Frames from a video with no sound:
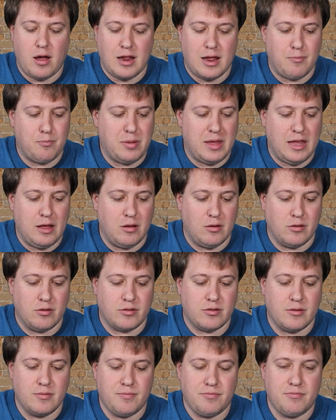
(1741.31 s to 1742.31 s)
It
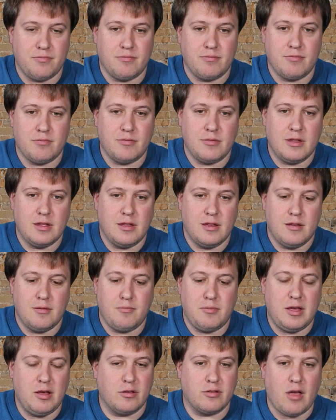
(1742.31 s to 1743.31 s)
peels, comes right off,
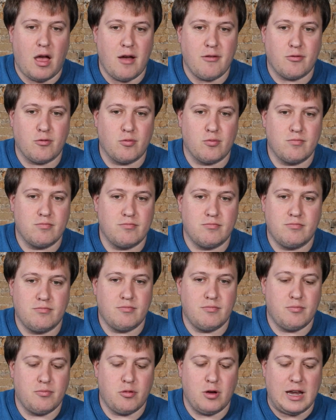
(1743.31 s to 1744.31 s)
peels off, yeah,
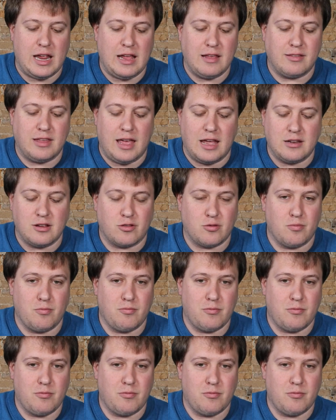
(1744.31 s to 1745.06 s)
pretty easy, and just